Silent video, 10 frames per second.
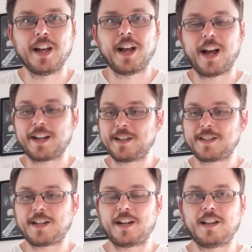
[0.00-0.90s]
I
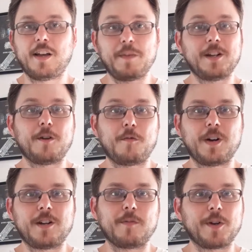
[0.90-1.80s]
guess let me know
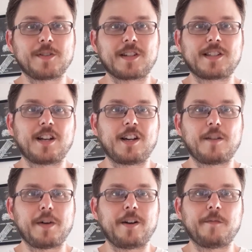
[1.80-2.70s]
what you're most excited
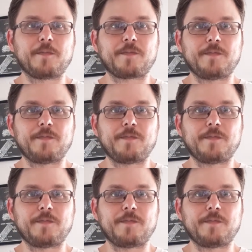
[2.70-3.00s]
about